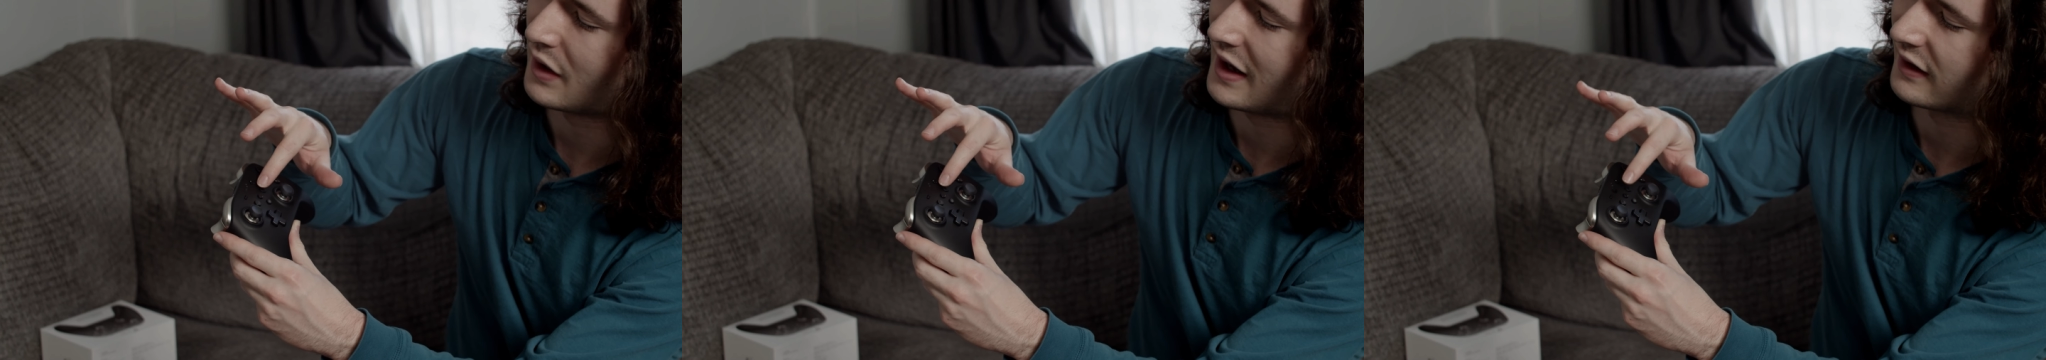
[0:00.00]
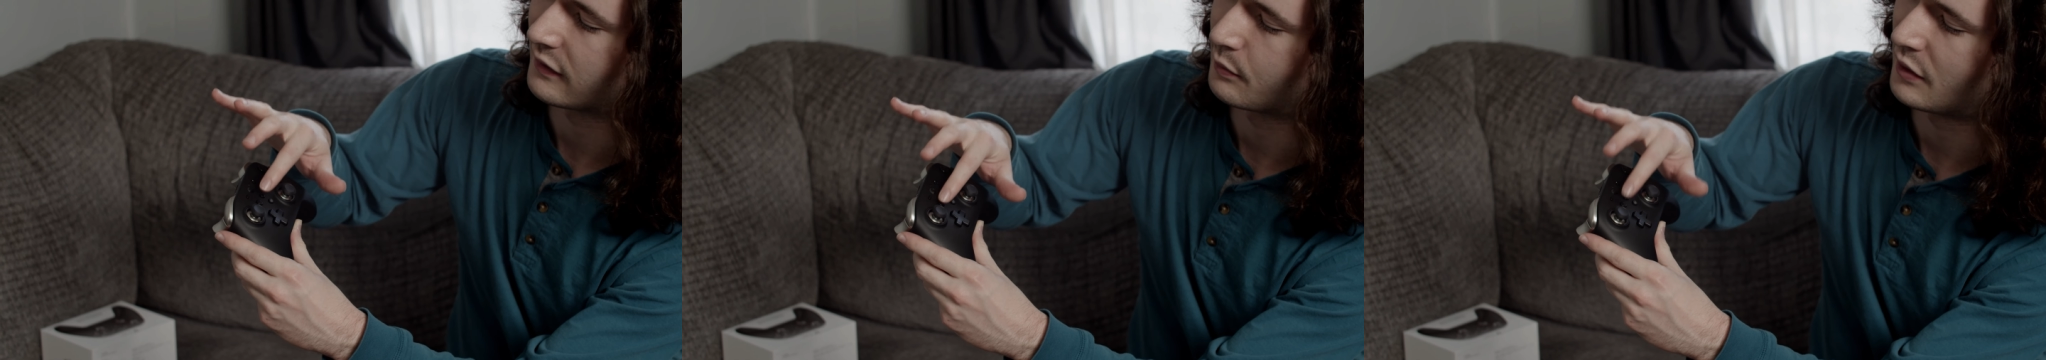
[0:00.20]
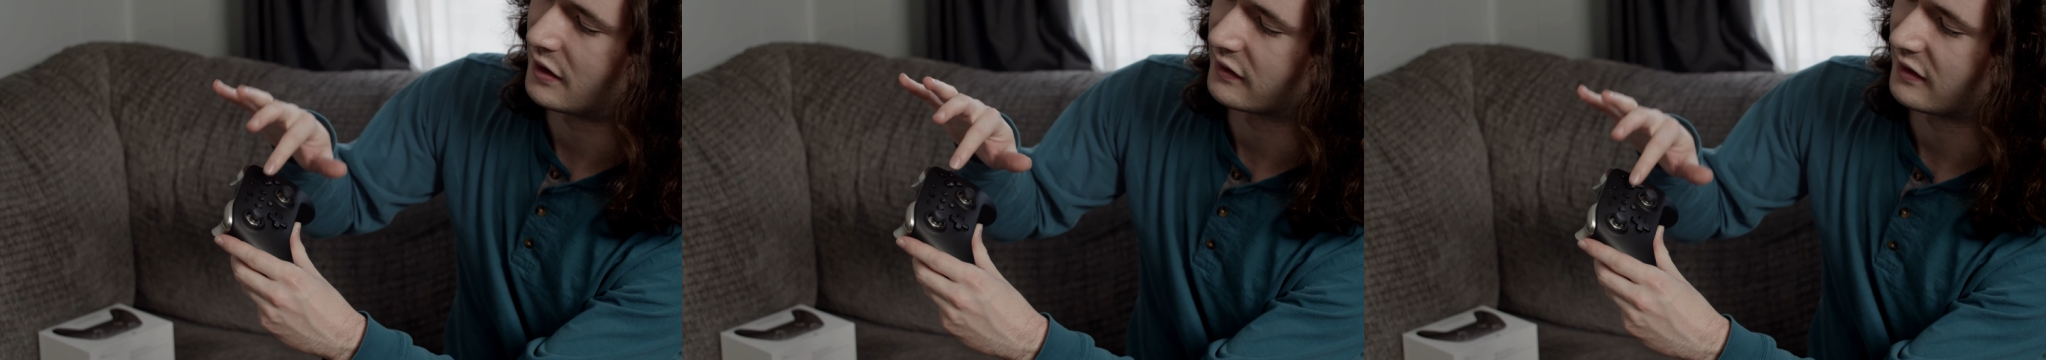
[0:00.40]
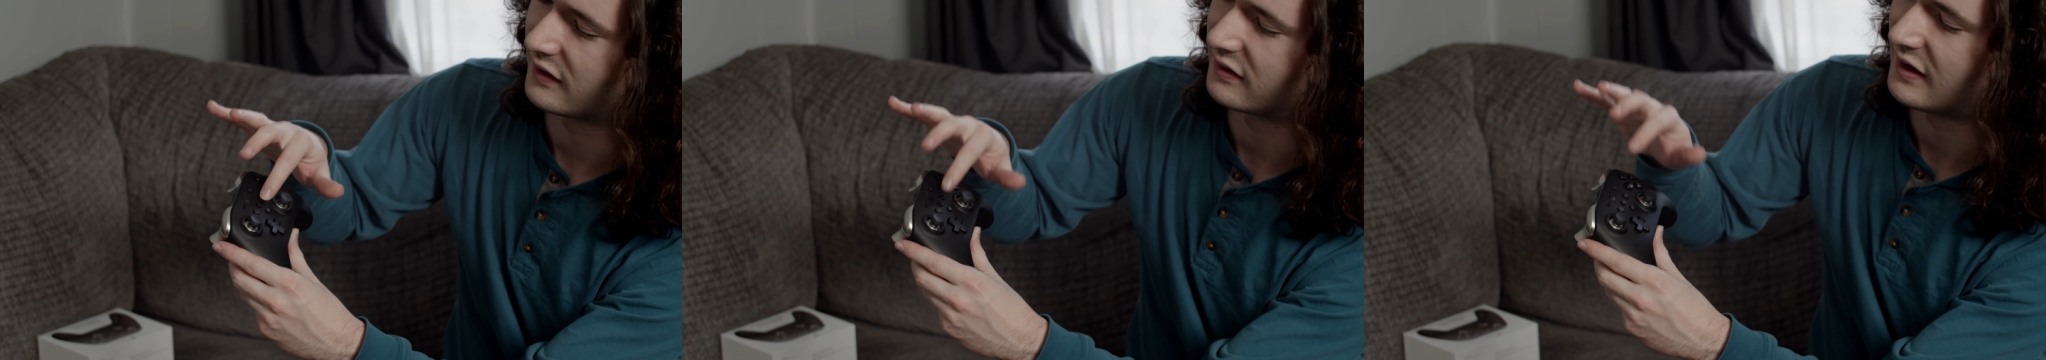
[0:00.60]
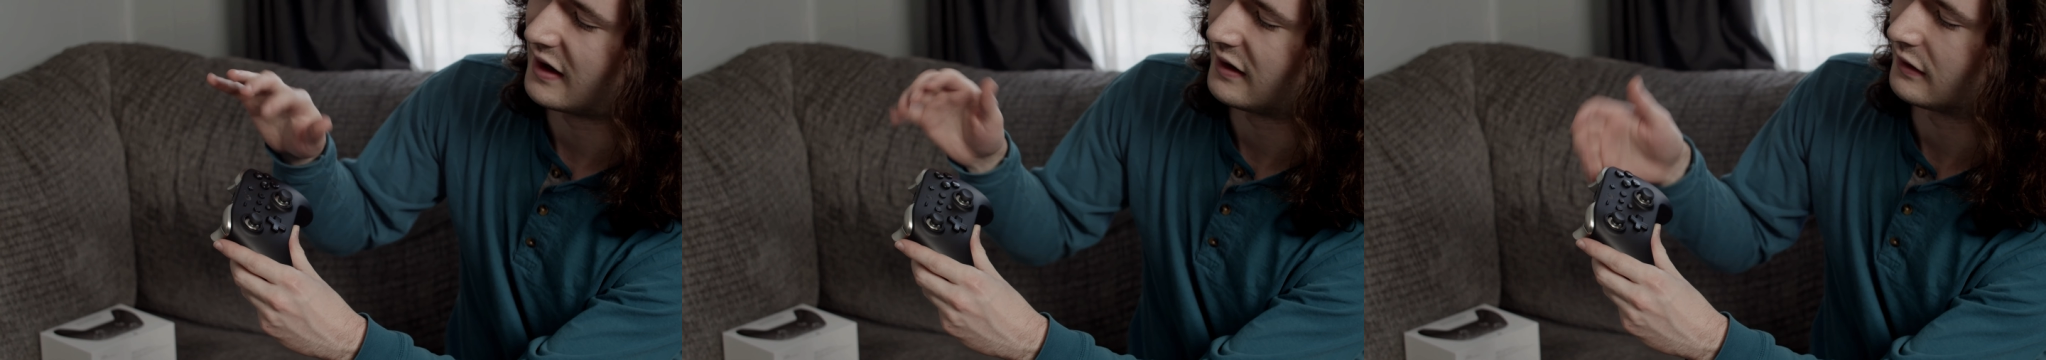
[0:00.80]
Xbox, like
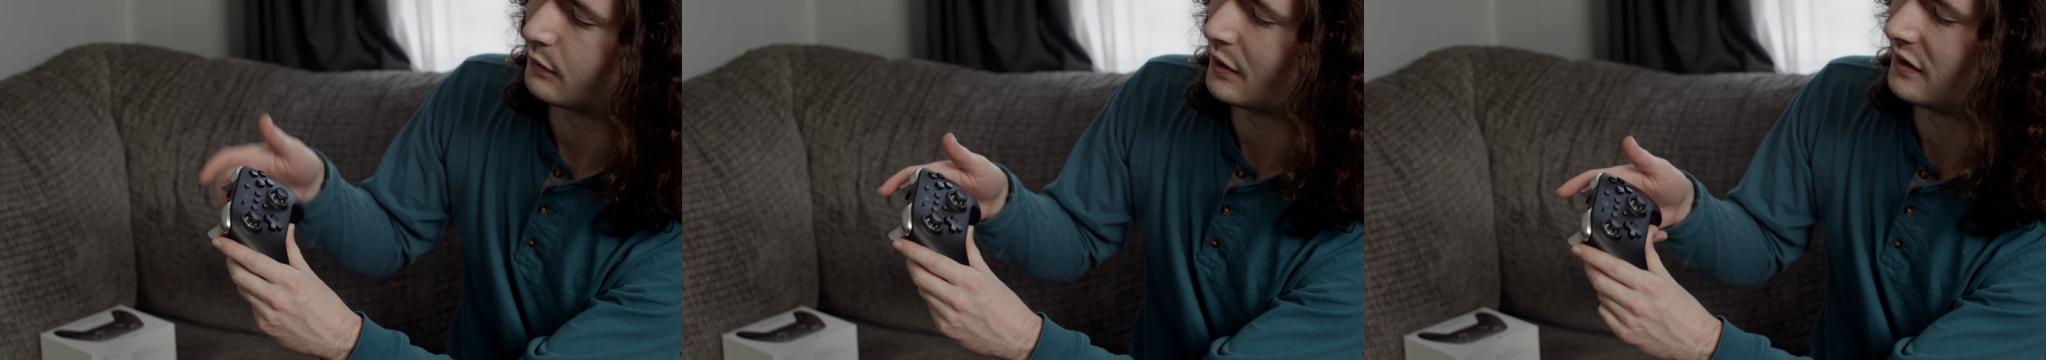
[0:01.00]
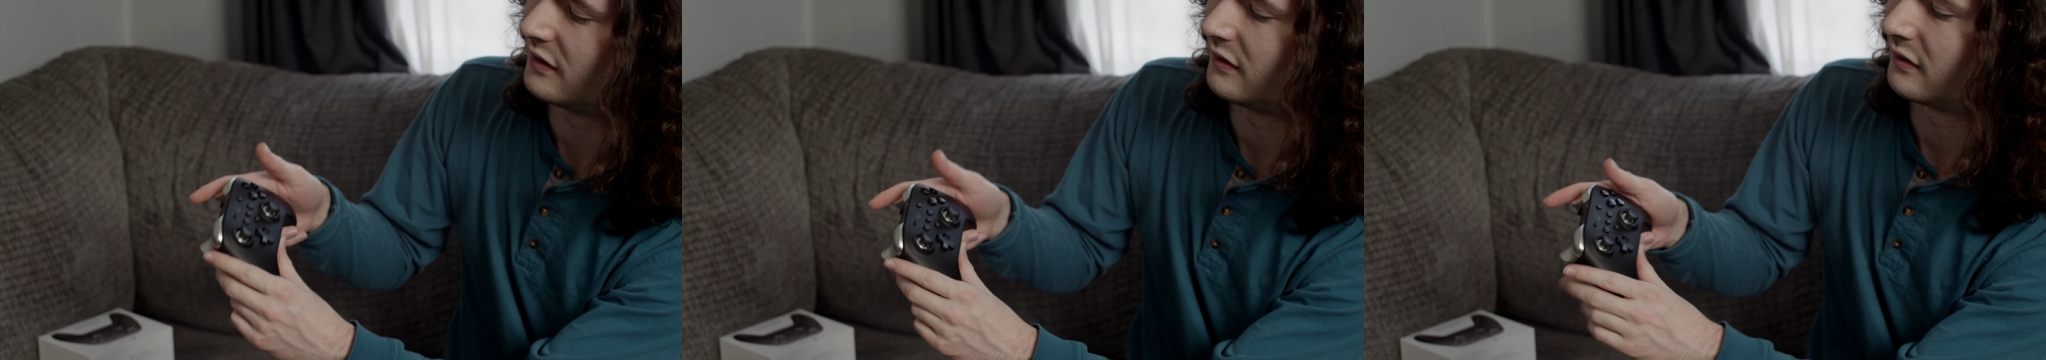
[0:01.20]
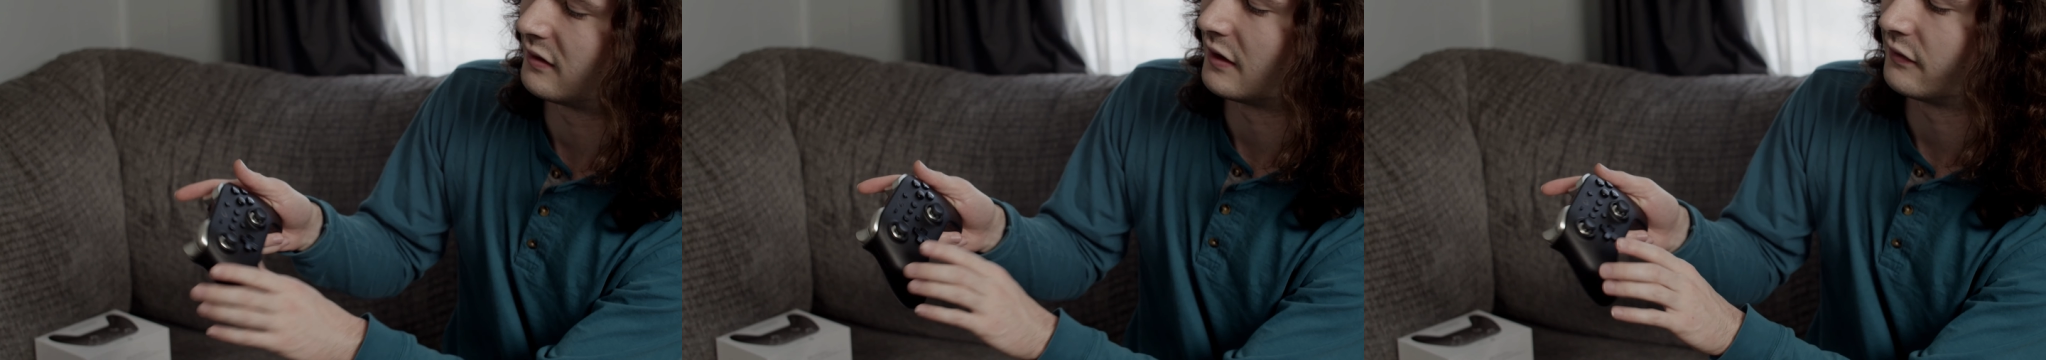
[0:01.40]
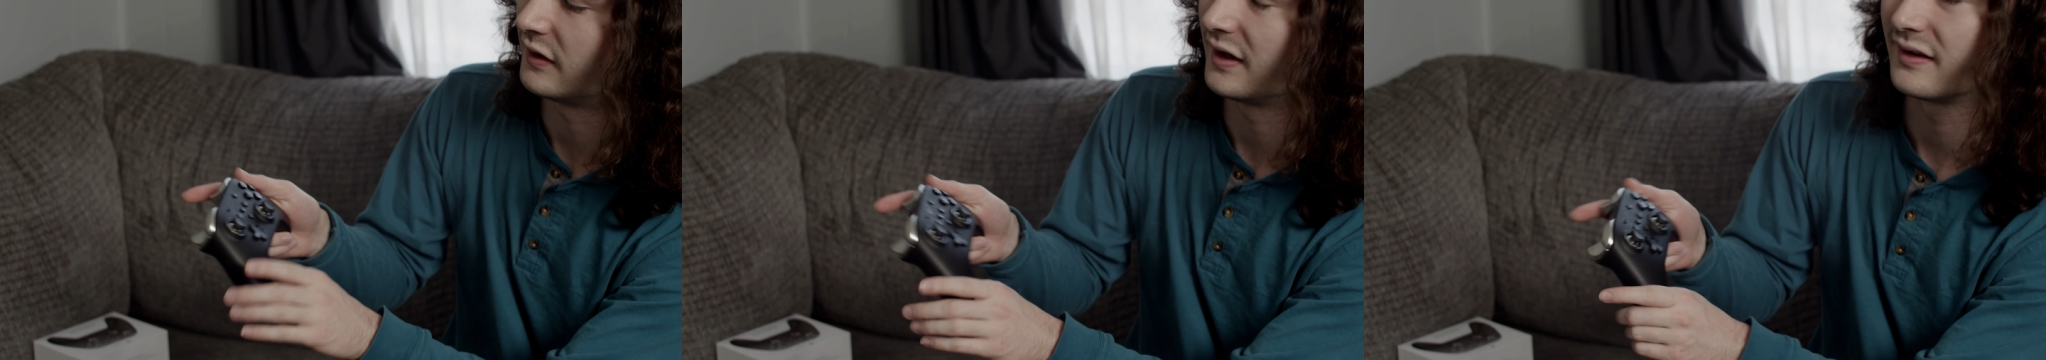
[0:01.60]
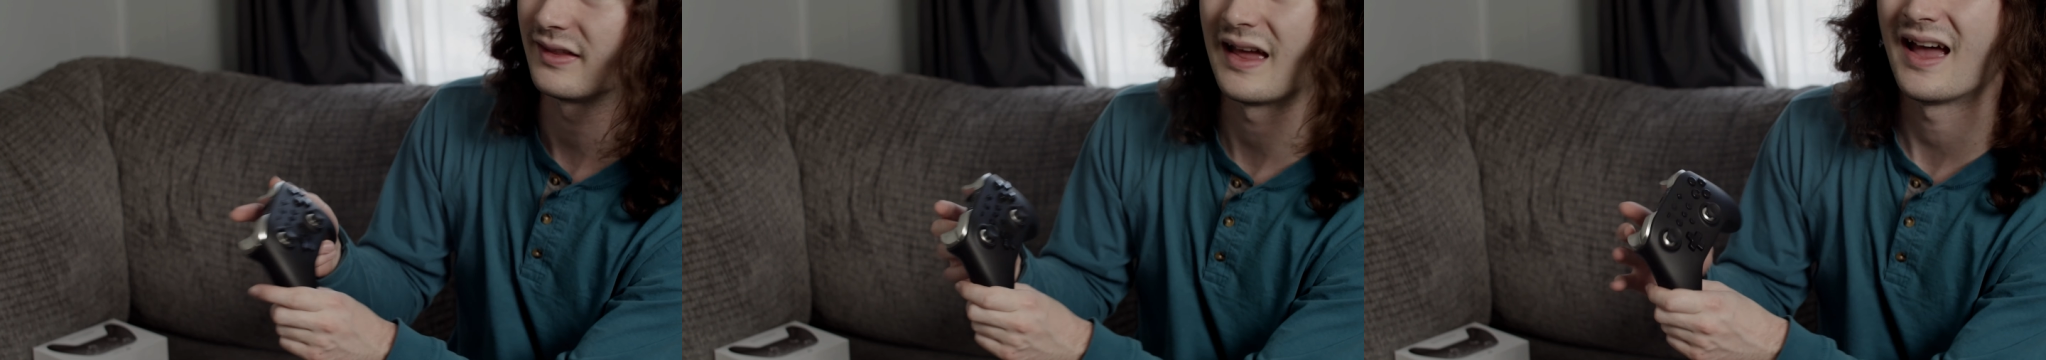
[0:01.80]
settings button and stuff
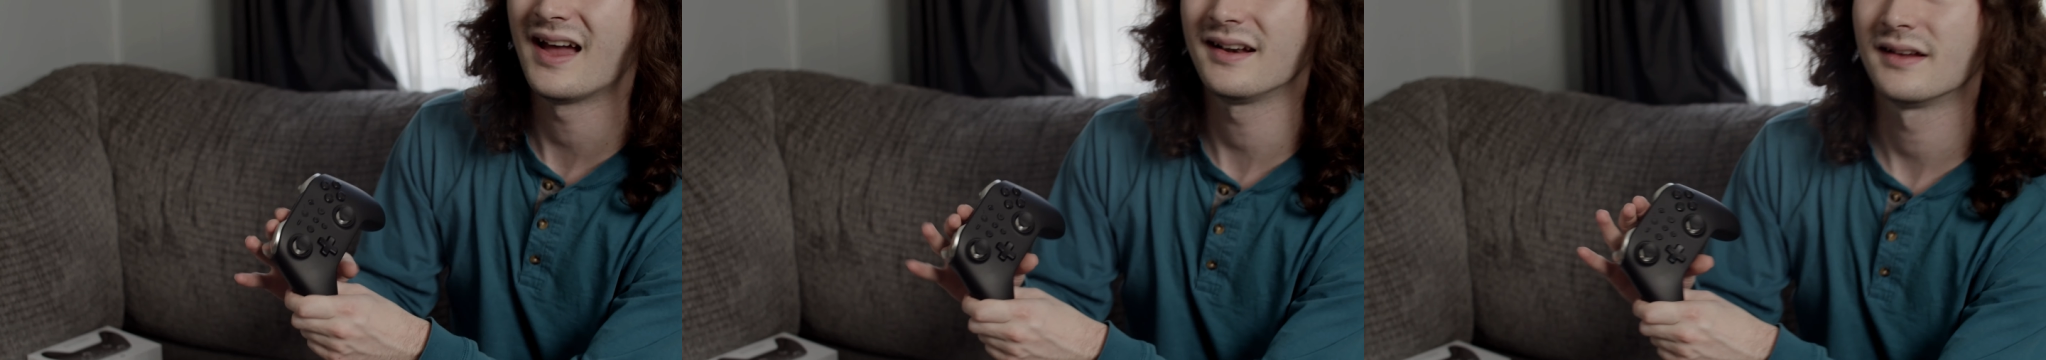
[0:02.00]
like that.